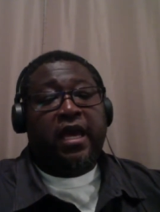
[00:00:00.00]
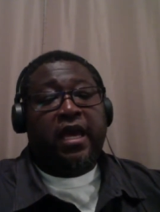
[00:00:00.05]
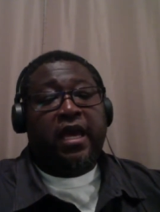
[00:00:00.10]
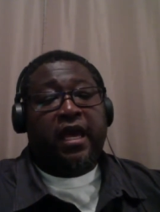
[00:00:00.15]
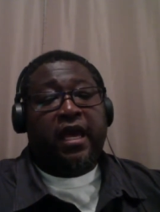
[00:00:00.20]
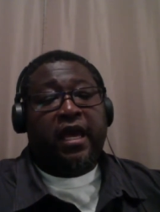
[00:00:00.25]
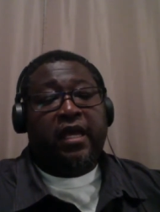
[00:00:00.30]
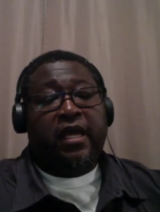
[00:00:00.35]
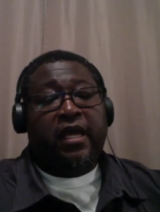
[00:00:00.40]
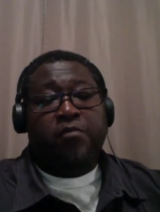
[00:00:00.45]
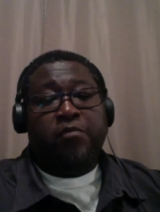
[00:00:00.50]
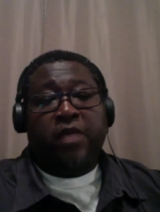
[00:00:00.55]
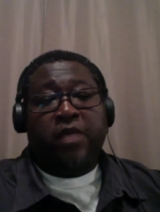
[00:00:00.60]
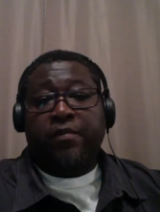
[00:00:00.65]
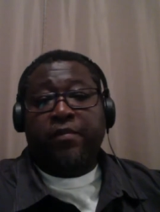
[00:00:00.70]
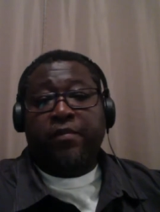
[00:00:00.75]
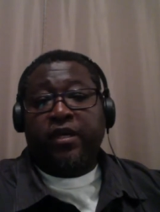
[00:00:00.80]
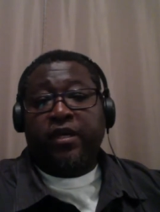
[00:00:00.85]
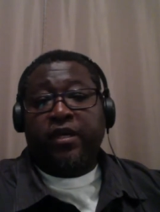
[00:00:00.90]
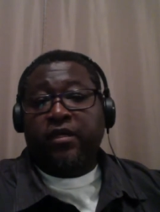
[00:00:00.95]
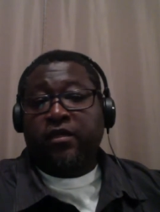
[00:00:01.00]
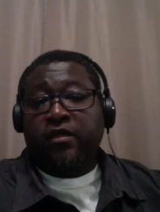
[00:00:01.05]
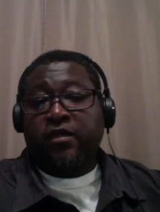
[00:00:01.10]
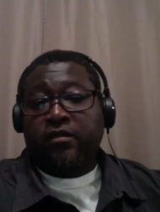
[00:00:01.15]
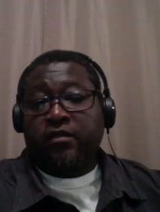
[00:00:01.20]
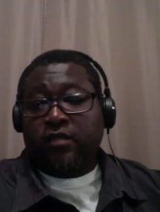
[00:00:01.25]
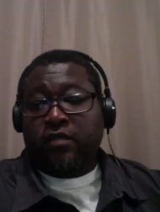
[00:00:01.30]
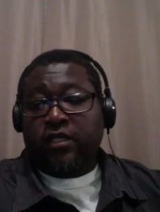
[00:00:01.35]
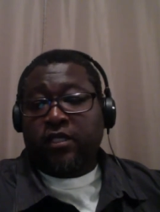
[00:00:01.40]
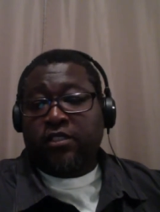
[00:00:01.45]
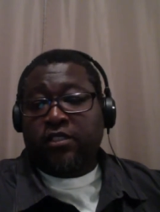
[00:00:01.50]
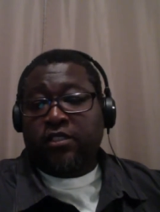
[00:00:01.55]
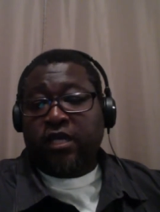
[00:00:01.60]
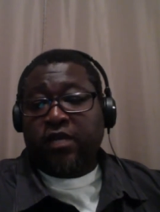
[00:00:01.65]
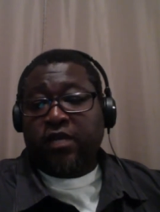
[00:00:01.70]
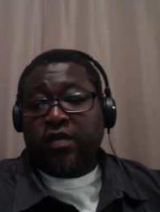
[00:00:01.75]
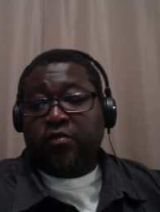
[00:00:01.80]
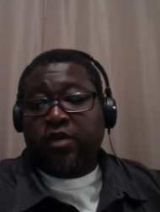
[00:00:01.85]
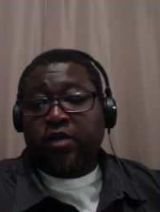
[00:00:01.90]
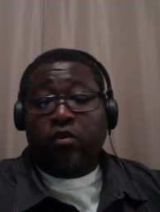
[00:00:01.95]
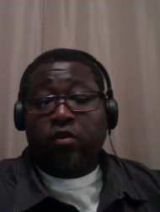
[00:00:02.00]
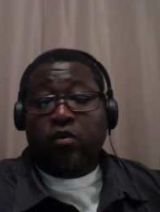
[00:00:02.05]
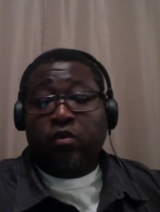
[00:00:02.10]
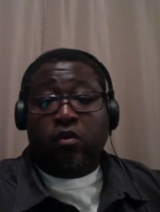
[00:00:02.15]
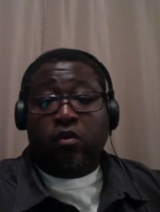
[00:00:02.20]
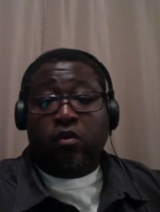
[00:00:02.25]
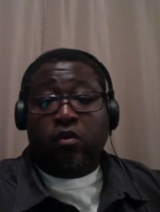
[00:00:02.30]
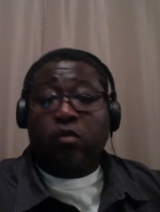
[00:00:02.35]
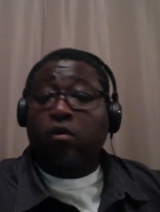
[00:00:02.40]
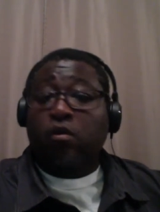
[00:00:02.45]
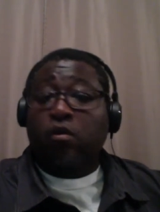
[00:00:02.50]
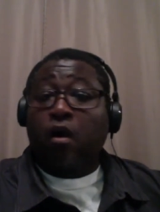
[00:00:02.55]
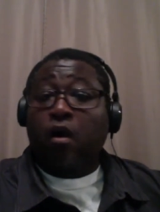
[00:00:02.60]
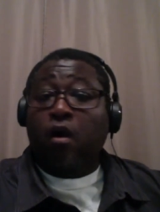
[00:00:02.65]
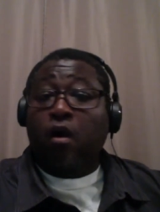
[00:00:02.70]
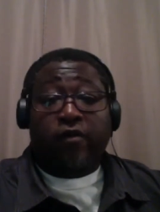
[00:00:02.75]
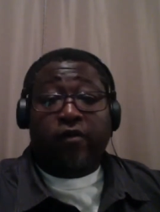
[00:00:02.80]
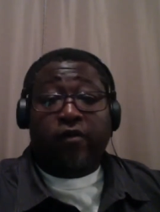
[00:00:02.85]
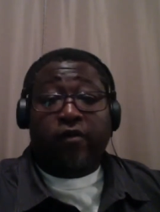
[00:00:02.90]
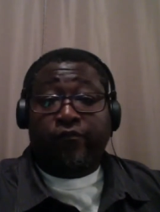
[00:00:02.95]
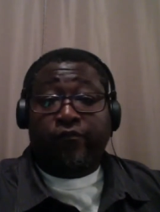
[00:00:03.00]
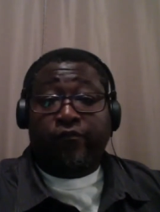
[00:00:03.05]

and maybe these same people are